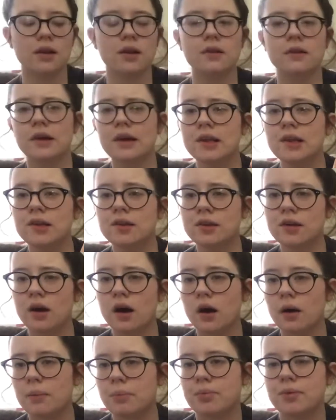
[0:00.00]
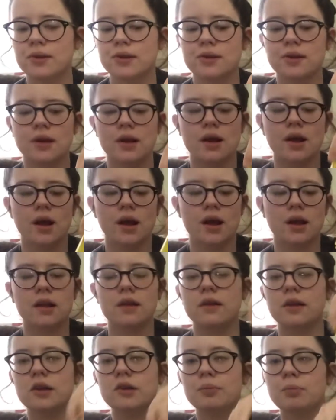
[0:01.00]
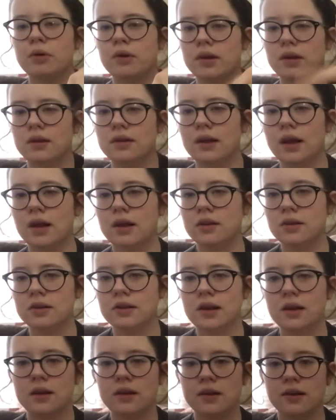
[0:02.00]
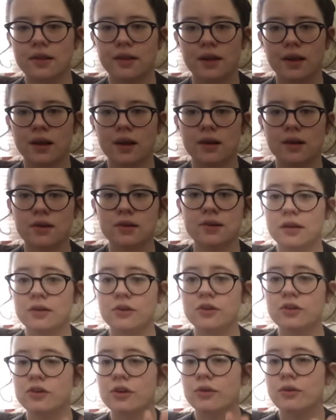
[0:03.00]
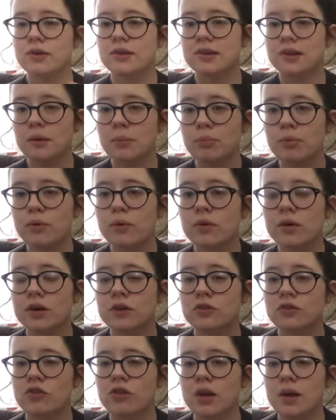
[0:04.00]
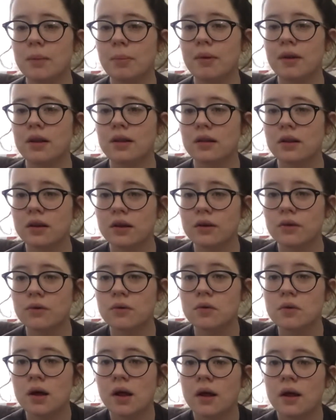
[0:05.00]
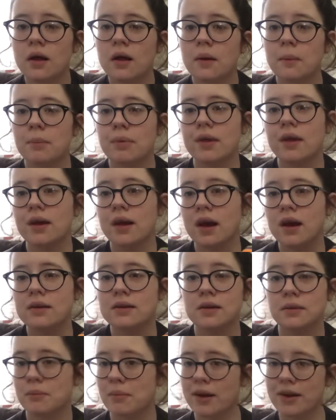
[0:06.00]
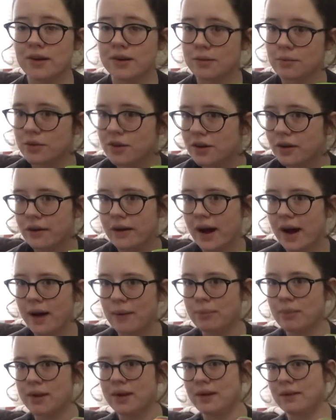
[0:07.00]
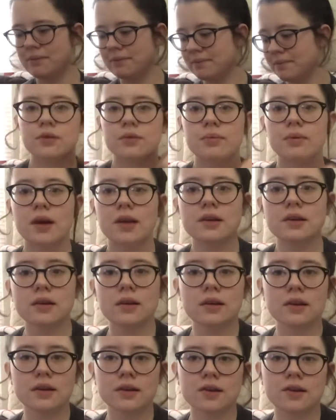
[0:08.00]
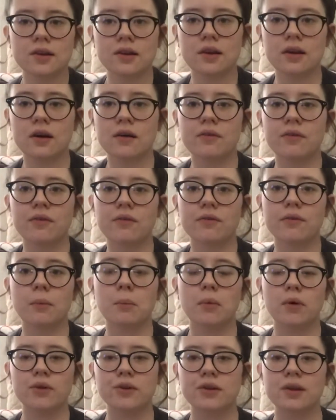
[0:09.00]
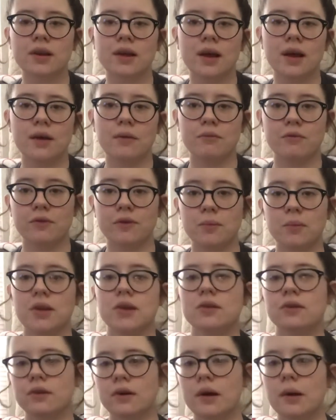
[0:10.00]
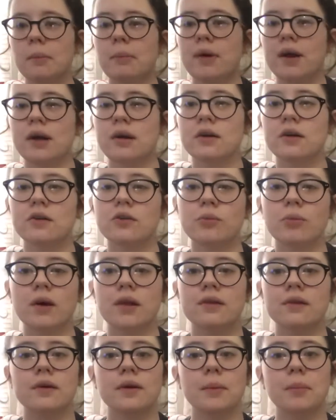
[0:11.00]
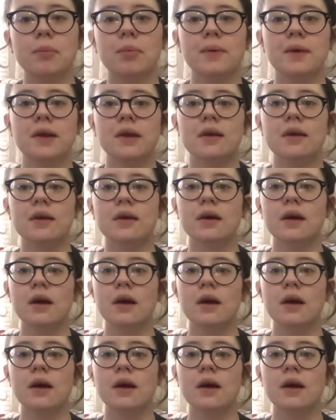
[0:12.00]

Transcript: likes cups and he likes putting things into things. And they're so simple and cheap and little, but yet it makes him so happy. The rest of this stuff mostly came from his grandparents, whether it be